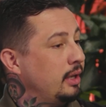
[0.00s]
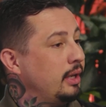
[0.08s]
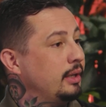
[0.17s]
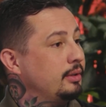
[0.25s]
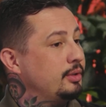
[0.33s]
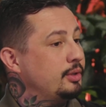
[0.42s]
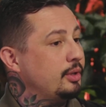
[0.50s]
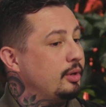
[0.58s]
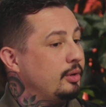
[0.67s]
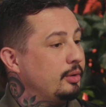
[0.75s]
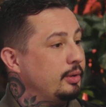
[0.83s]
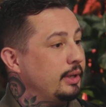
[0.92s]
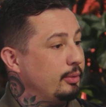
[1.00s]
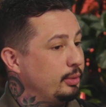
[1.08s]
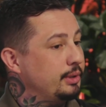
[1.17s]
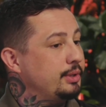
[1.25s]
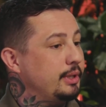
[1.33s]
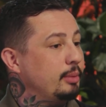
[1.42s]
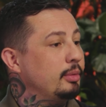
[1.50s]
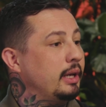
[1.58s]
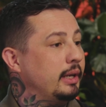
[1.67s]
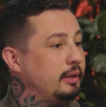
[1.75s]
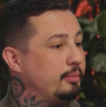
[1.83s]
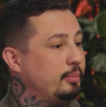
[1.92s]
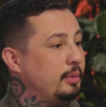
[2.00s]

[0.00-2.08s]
And so it would seem like